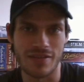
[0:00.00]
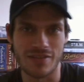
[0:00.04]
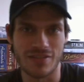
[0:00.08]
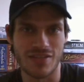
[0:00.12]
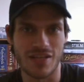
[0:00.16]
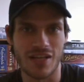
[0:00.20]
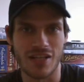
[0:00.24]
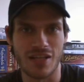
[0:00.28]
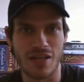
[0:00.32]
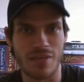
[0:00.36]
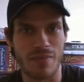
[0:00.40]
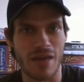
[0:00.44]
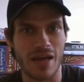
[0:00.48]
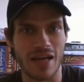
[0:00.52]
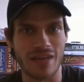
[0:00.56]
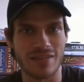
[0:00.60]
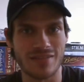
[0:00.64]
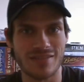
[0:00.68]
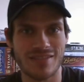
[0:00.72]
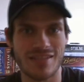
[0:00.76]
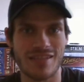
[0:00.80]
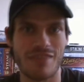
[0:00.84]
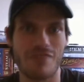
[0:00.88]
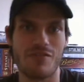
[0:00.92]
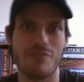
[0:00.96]
it's only
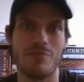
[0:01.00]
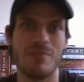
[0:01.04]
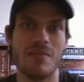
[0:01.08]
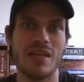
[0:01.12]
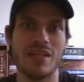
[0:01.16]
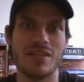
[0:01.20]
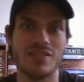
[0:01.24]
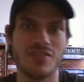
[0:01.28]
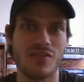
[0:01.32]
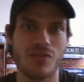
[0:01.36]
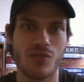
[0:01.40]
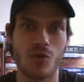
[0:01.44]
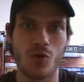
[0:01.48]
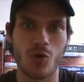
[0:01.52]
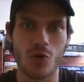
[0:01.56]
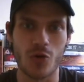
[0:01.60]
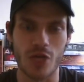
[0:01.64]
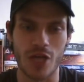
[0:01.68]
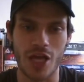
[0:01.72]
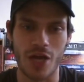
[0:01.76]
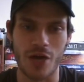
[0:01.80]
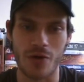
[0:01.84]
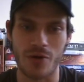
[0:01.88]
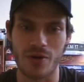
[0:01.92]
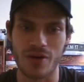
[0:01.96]
about 7 minutes of
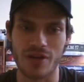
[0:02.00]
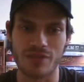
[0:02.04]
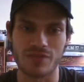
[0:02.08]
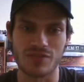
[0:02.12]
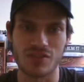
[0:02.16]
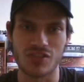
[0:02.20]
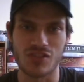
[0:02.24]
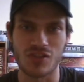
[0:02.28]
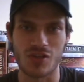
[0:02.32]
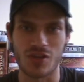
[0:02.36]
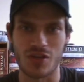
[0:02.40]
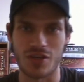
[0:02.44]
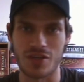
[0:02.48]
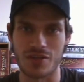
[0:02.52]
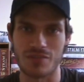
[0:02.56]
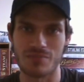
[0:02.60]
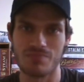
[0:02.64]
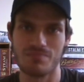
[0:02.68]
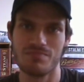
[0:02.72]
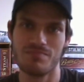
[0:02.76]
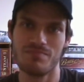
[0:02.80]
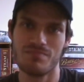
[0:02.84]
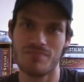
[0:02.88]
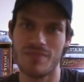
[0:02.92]
audio, and I've just got to